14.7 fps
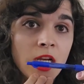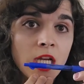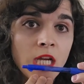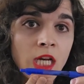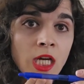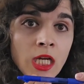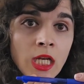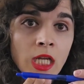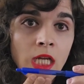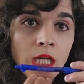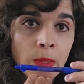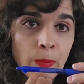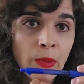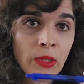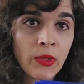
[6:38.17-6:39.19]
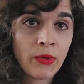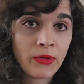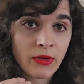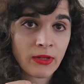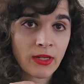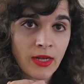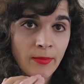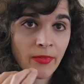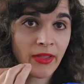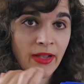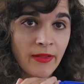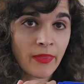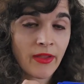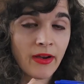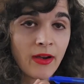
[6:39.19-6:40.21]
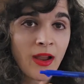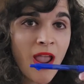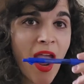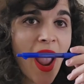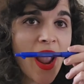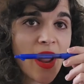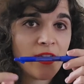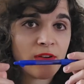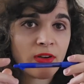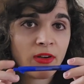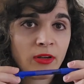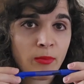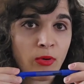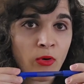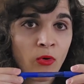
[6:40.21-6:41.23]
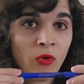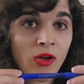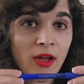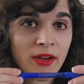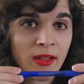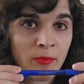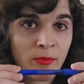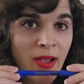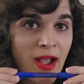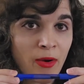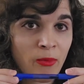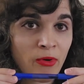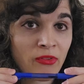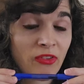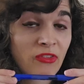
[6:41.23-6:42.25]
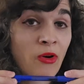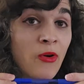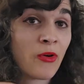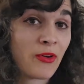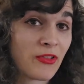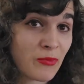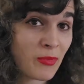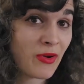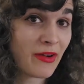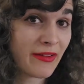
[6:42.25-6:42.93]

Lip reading: down below your gum line there, and you're going to pull on it backwards as hard as